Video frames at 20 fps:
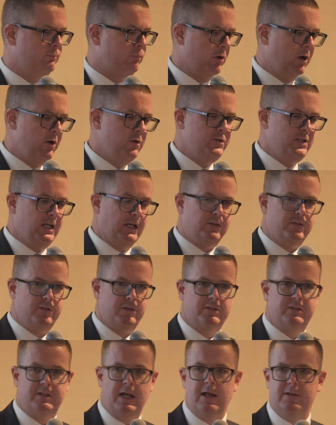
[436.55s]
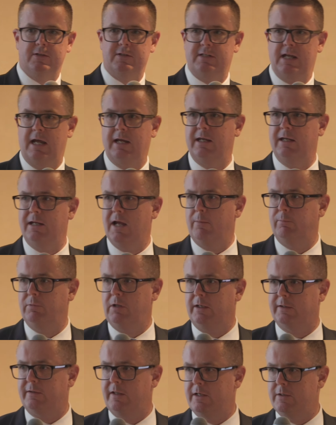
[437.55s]
projects just aren't stacking up
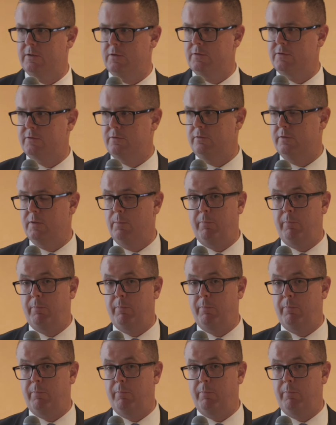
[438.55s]
like they used to.